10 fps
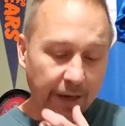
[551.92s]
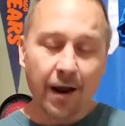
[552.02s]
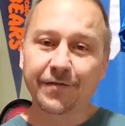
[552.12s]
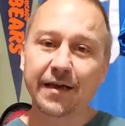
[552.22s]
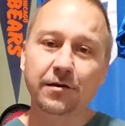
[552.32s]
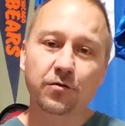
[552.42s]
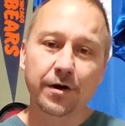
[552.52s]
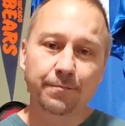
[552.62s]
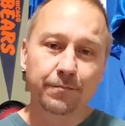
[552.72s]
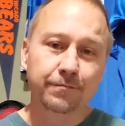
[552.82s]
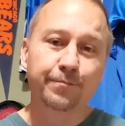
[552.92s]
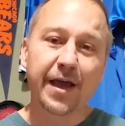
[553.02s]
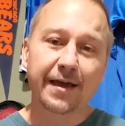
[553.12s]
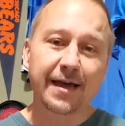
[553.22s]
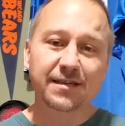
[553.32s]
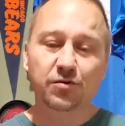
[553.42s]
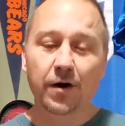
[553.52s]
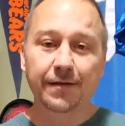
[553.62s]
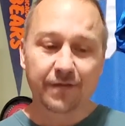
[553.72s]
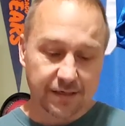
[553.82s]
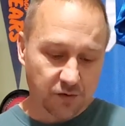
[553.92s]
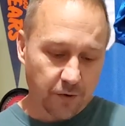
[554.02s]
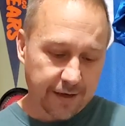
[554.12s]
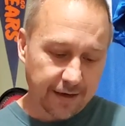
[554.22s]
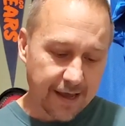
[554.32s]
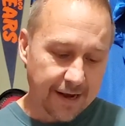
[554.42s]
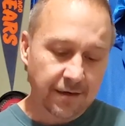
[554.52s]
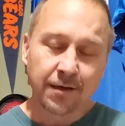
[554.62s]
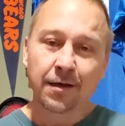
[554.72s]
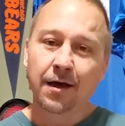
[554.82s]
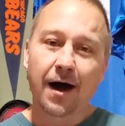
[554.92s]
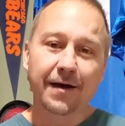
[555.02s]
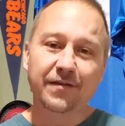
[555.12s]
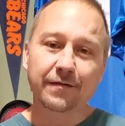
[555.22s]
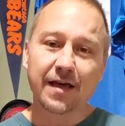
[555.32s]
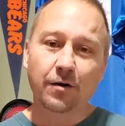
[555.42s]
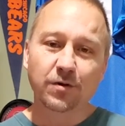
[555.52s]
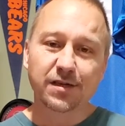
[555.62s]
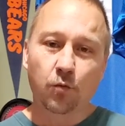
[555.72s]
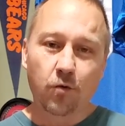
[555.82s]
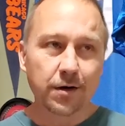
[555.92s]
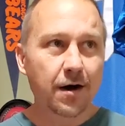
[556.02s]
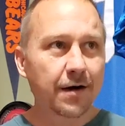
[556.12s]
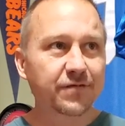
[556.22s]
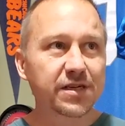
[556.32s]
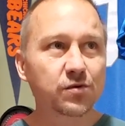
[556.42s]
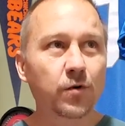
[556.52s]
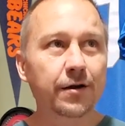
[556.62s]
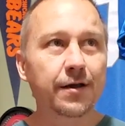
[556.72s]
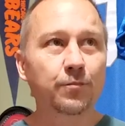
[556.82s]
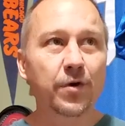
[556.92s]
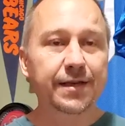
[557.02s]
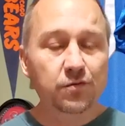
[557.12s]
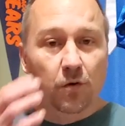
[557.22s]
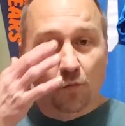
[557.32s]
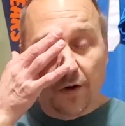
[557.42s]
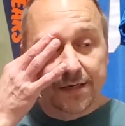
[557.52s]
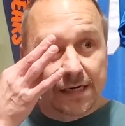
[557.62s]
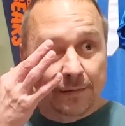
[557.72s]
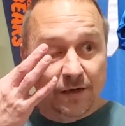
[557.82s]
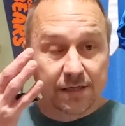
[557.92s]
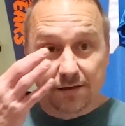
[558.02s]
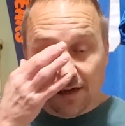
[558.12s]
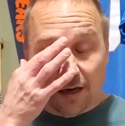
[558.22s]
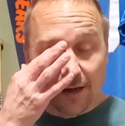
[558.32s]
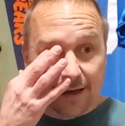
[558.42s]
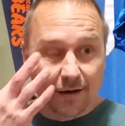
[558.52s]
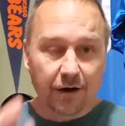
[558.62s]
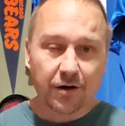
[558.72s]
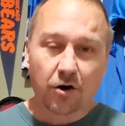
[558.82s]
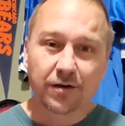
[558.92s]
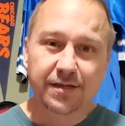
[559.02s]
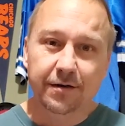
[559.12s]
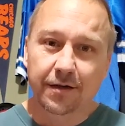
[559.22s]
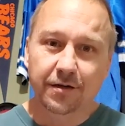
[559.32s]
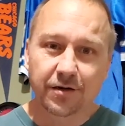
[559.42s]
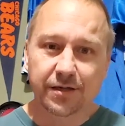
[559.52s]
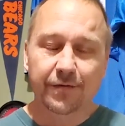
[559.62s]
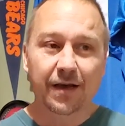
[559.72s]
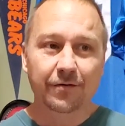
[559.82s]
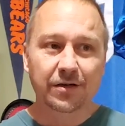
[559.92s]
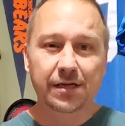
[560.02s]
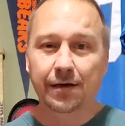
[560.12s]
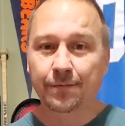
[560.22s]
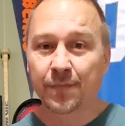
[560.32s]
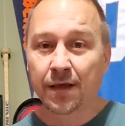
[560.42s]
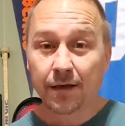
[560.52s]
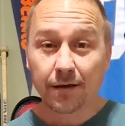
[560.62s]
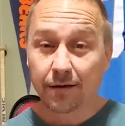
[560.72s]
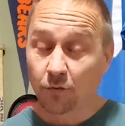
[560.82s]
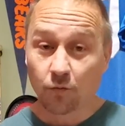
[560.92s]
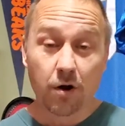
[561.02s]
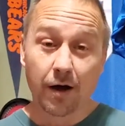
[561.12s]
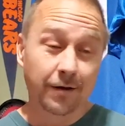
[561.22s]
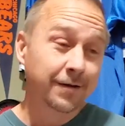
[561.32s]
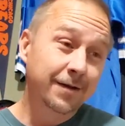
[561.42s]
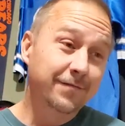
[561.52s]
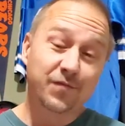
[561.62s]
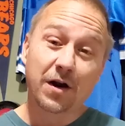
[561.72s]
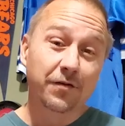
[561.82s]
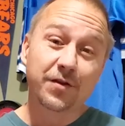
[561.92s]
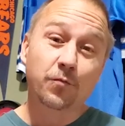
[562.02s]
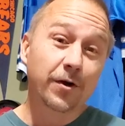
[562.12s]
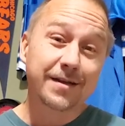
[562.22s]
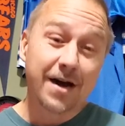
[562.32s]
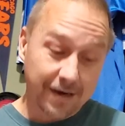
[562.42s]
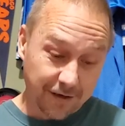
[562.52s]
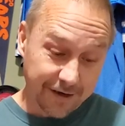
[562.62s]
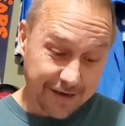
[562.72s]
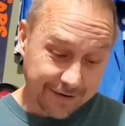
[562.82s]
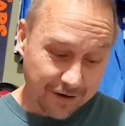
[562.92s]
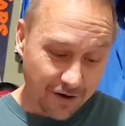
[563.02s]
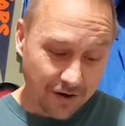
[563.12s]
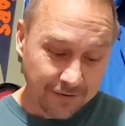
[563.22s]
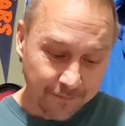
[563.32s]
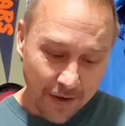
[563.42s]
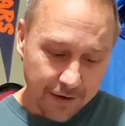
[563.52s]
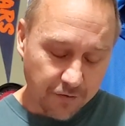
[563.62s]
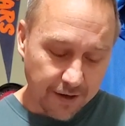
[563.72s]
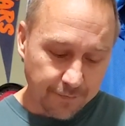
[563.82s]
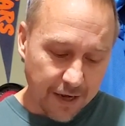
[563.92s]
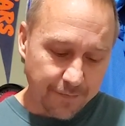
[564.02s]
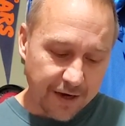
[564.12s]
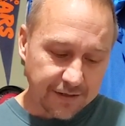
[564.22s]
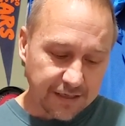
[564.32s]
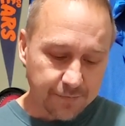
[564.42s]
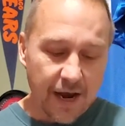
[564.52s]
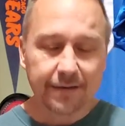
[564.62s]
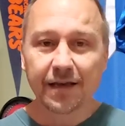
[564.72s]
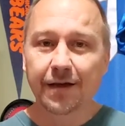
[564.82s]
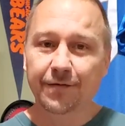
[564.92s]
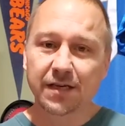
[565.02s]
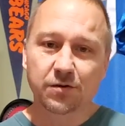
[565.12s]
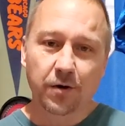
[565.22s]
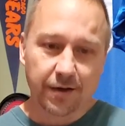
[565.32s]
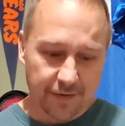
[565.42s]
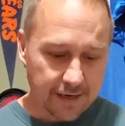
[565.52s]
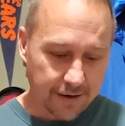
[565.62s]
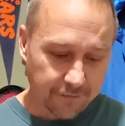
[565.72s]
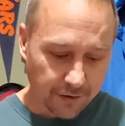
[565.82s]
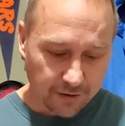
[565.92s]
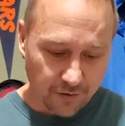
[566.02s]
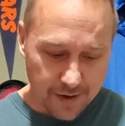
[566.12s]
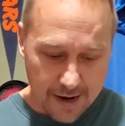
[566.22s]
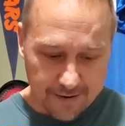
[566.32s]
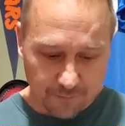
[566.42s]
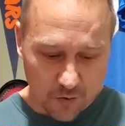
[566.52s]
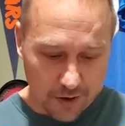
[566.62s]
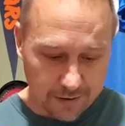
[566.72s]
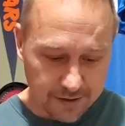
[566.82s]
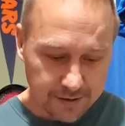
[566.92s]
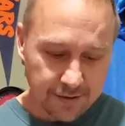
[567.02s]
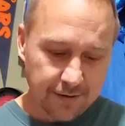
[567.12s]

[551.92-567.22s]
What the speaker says: I think Green Bay gets right this week again. I think that was a one-off, just one of them weeks when one team is clicking on all cylinders and the other team, well, they're really not clicking at all. Green Bay bounces back, they get this win and they cover the 3.5 points.